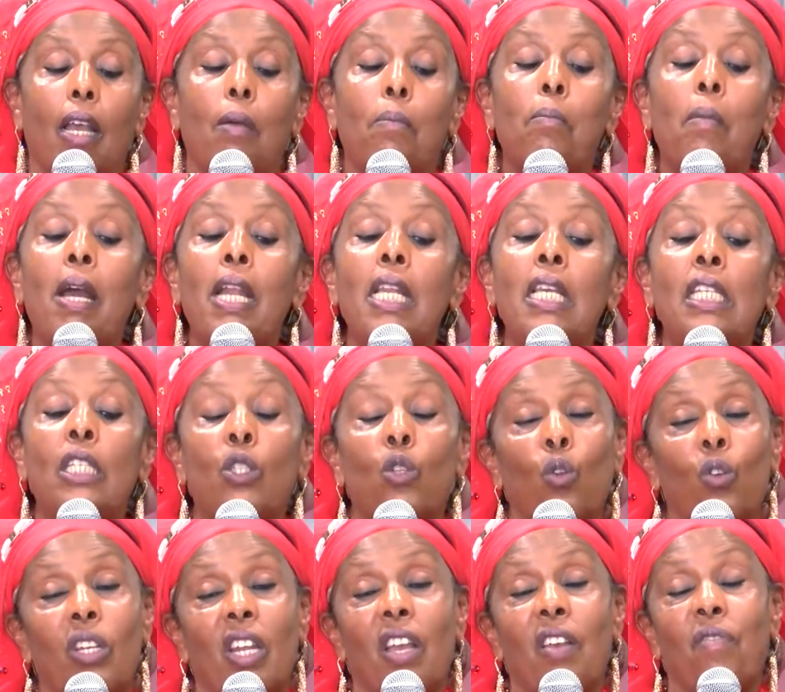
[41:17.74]
money is
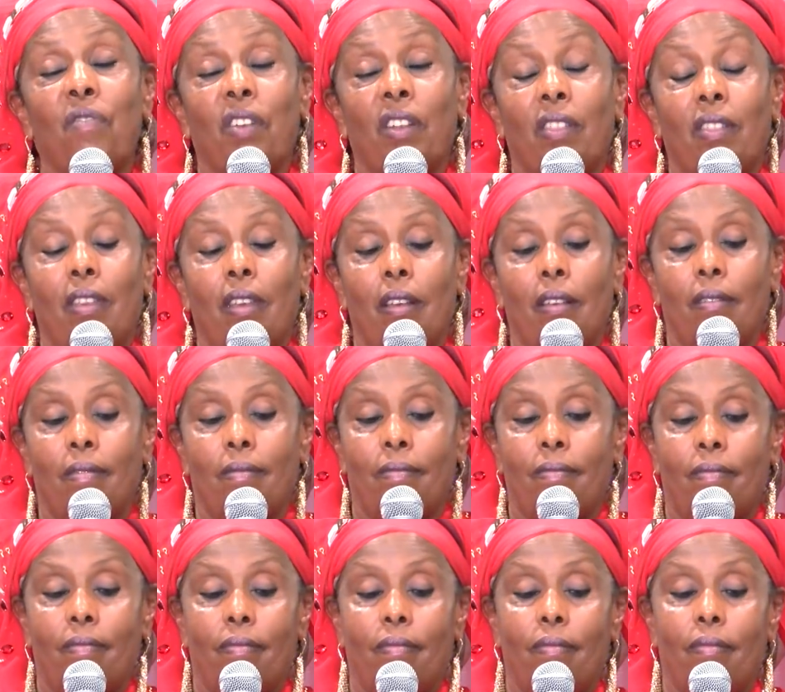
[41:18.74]
not everything.
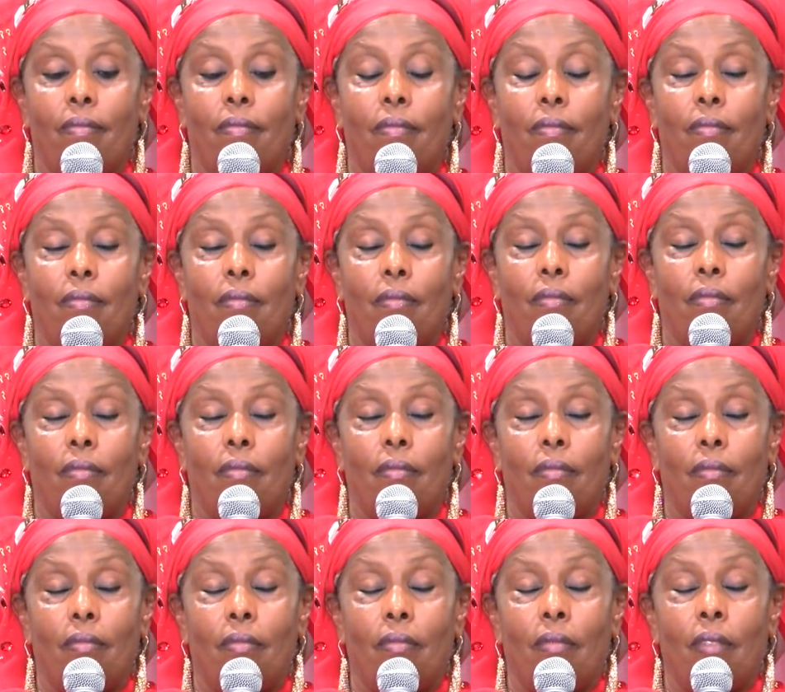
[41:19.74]

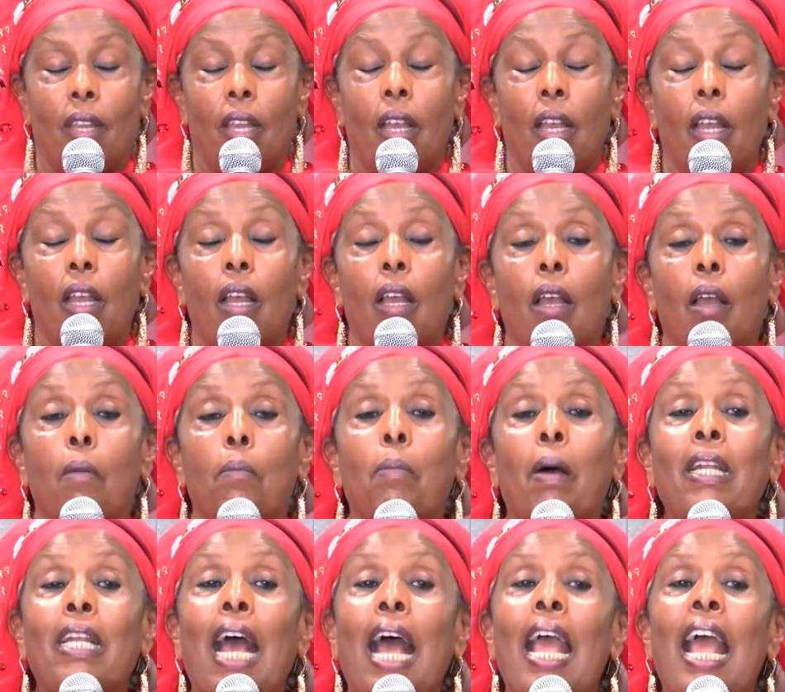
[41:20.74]

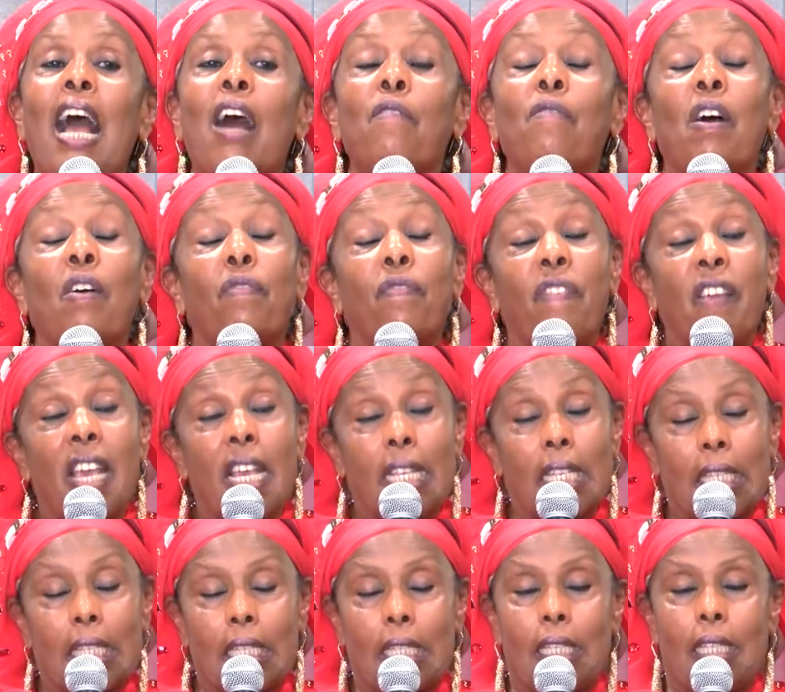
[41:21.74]
But I have a
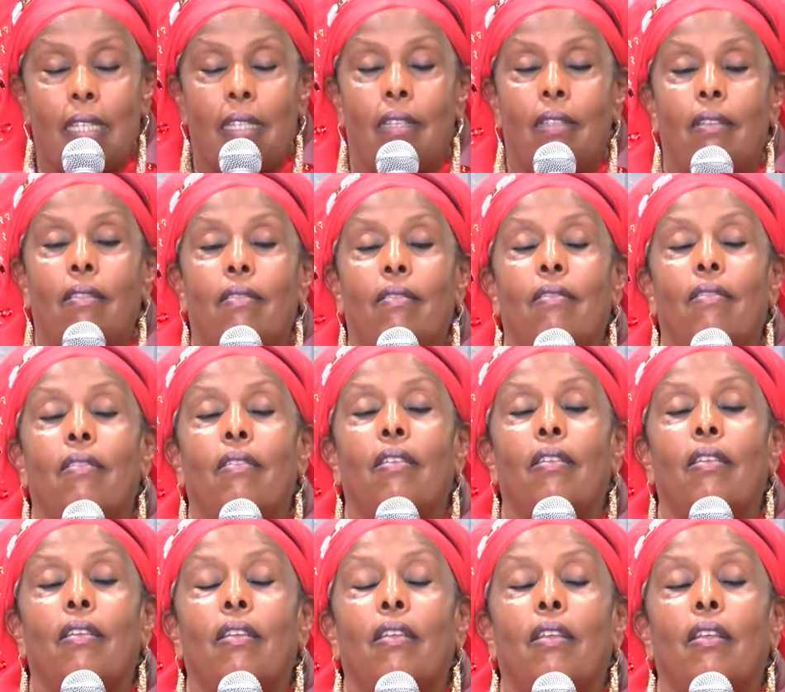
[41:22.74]
face.
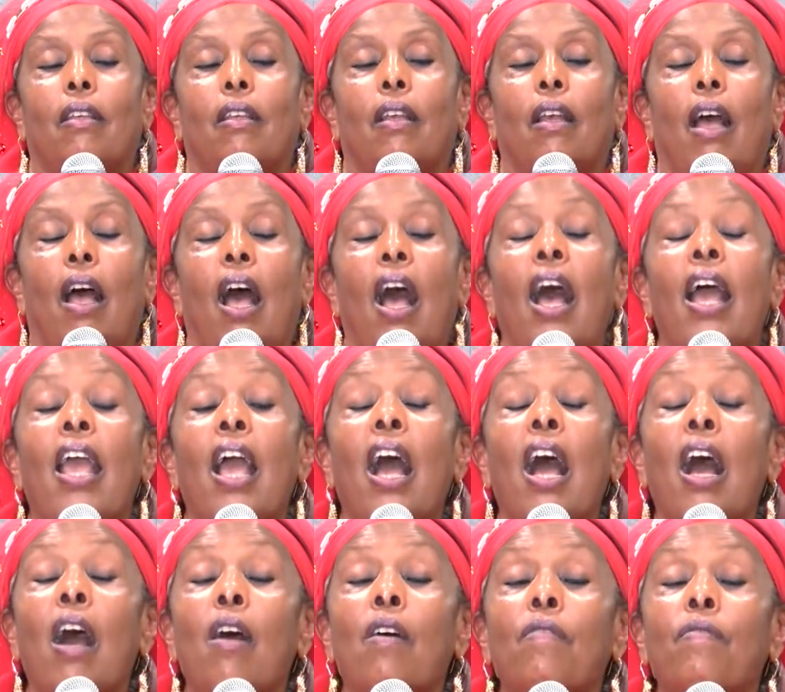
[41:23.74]
I
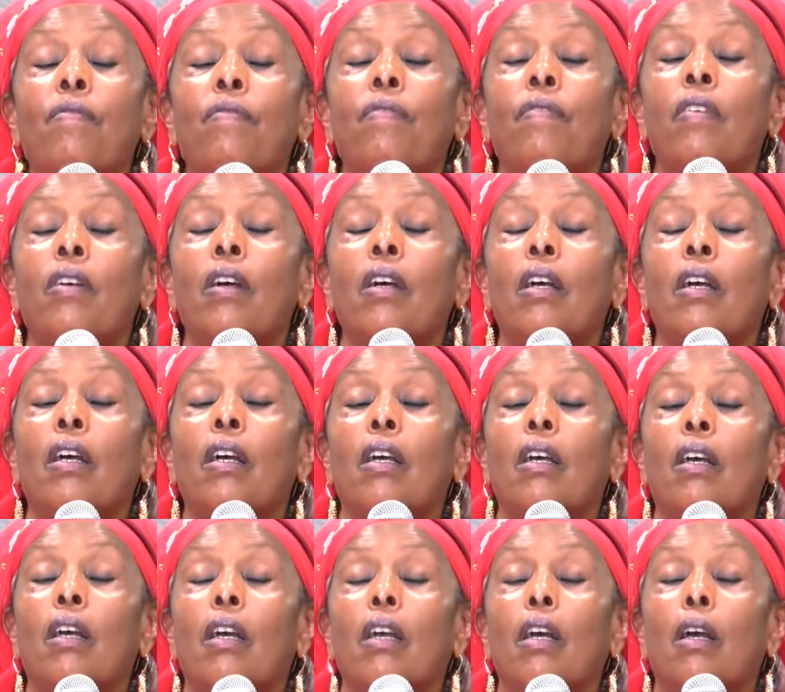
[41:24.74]
have
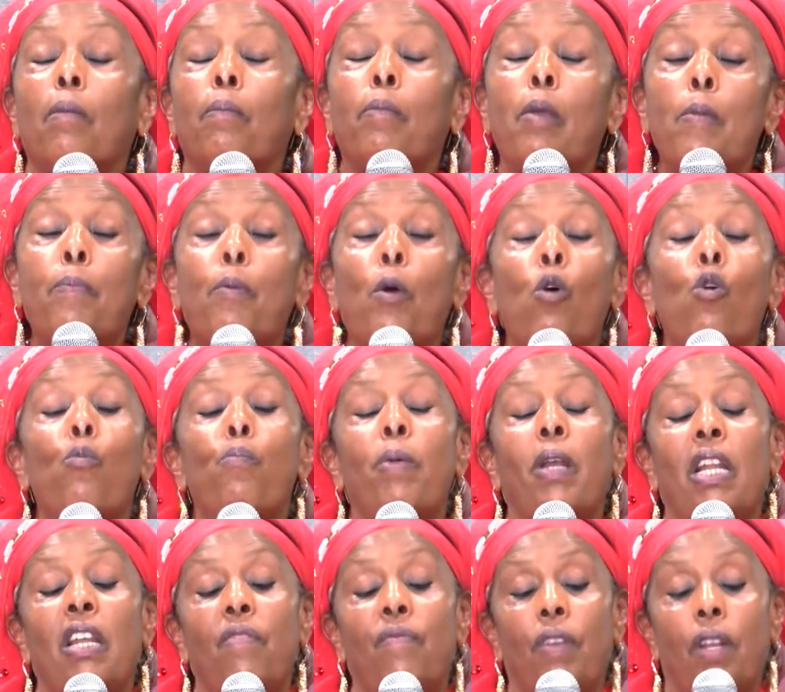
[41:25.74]
people who
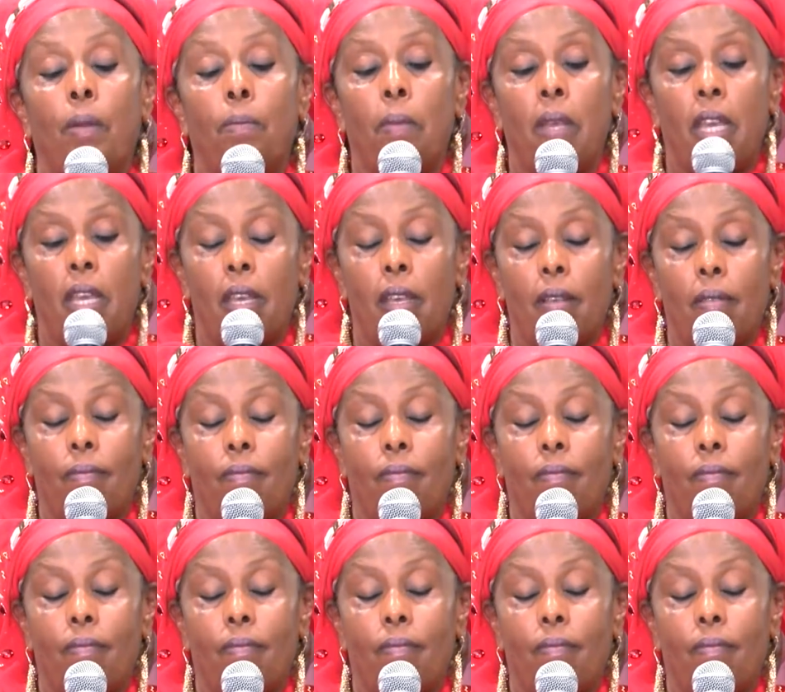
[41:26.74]
believe in me.